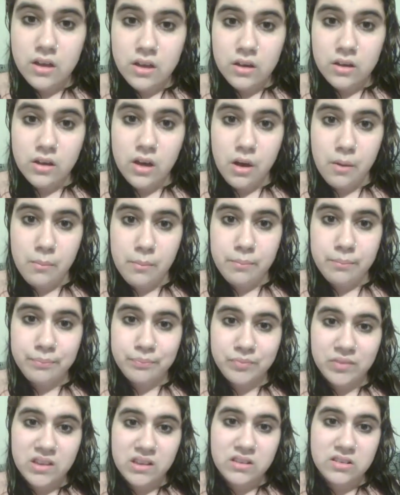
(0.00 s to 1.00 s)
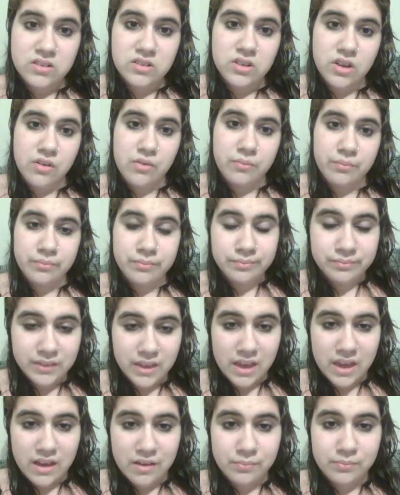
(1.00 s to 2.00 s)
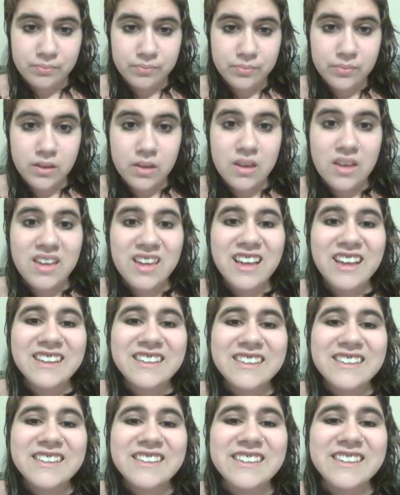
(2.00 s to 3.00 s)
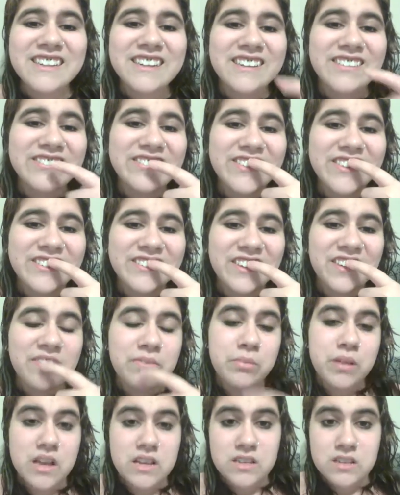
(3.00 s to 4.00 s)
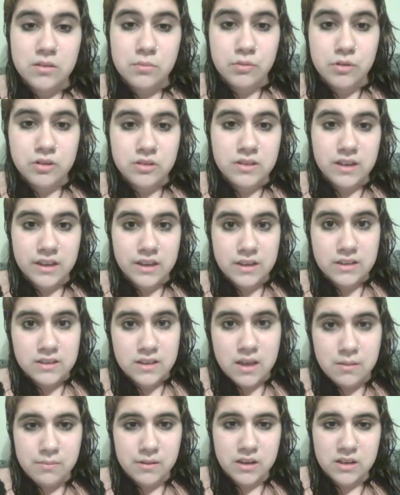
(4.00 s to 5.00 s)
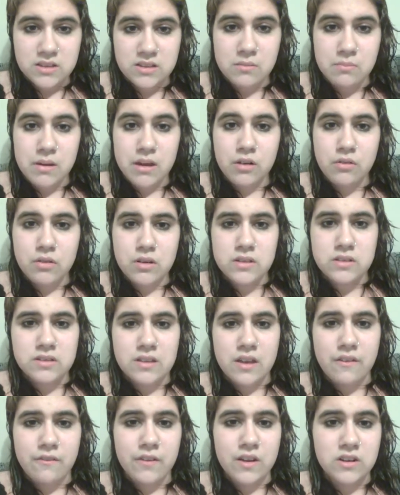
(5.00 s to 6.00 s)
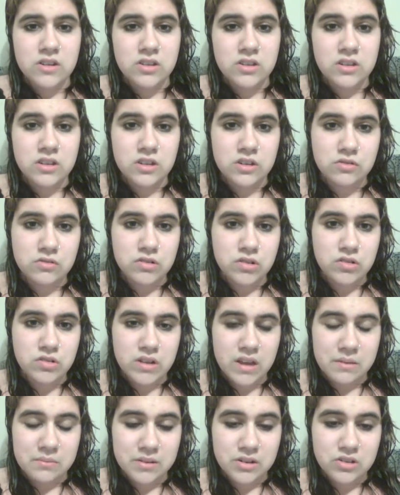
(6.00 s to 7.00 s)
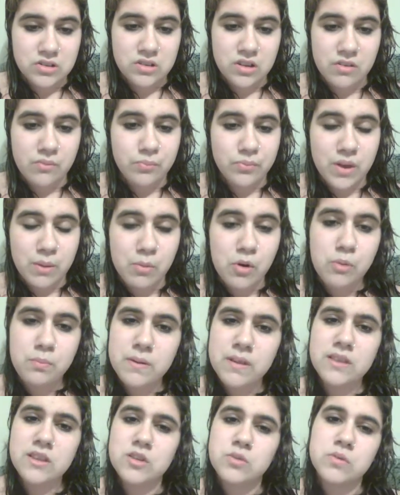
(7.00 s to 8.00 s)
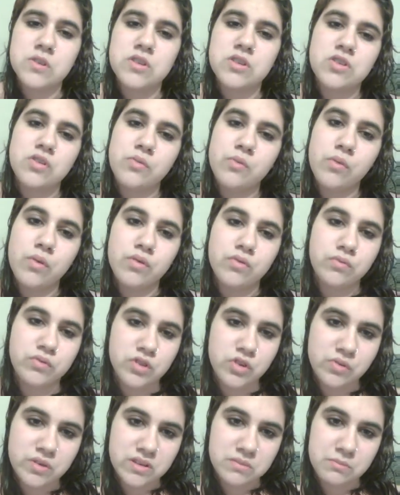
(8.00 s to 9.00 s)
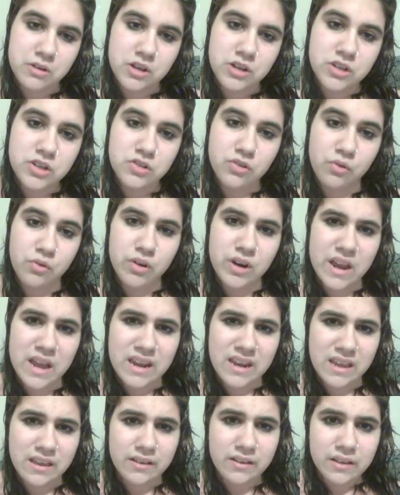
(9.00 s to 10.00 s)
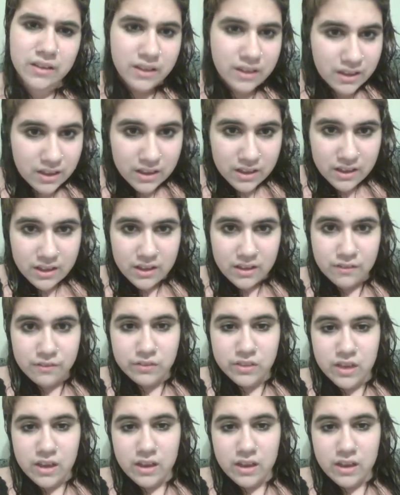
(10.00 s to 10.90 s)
So, yeah. And I'm using plastic balls, like I said, because the metal ones eventually do damage. So I'm hoping these ones won't do as much, or any, if they do.